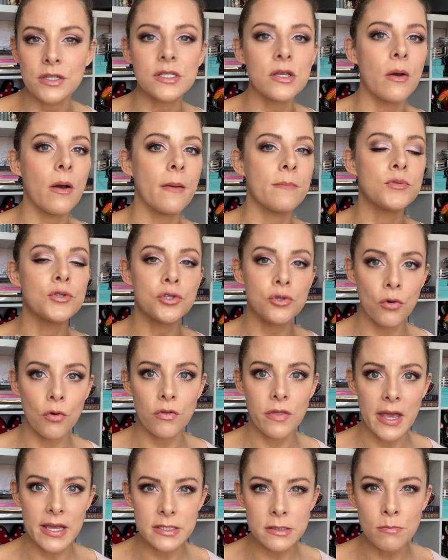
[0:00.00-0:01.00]
so I'm sure
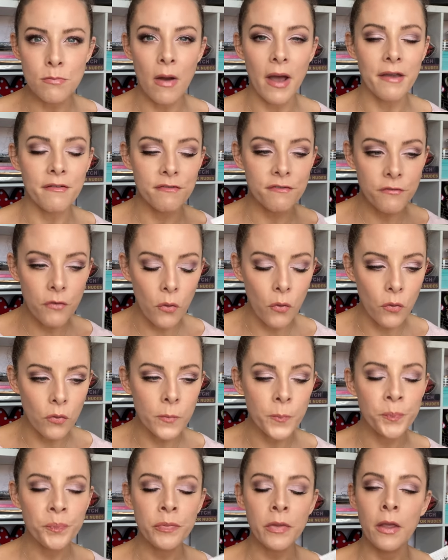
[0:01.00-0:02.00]
that's my fault.